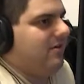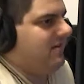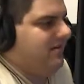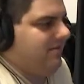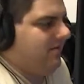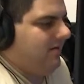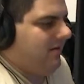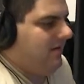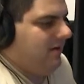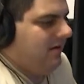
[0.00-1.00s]
know can shoot.
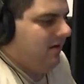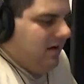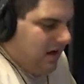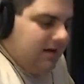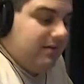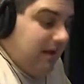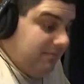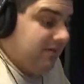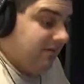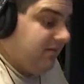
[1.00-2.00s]
I,
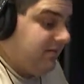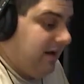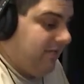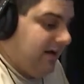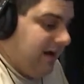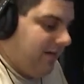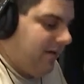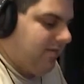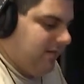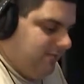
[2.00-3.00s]
am just gonna say it right now
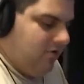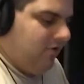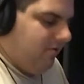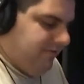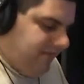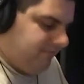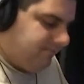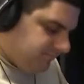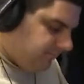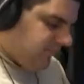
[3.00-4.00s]
by Steve Norgrove's team.
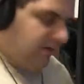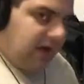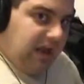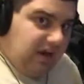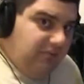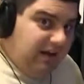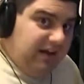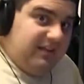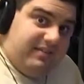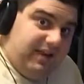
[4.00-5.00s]

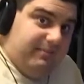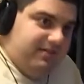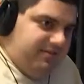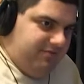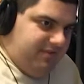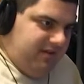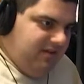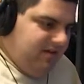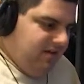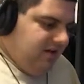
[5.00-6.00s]
Everybody on that team can shoot.
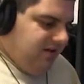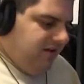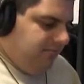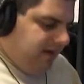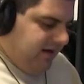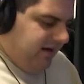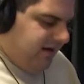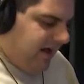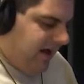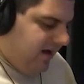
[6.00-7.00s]
I mean, you
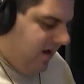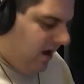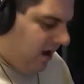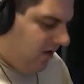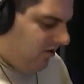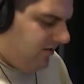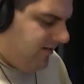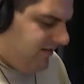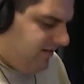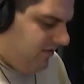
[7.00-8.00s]
got Arnold
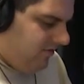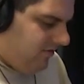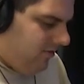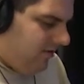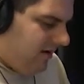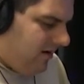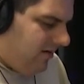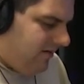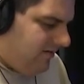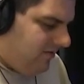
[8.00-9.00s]
can shoot, Logan
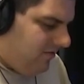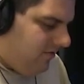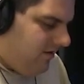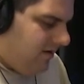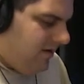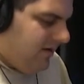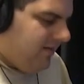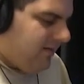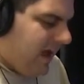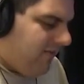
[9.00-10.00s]
Arnold can shoot,
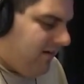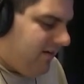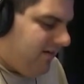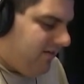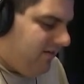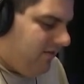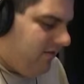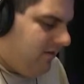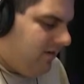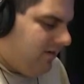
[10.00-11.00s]
Scott Rita can shoot,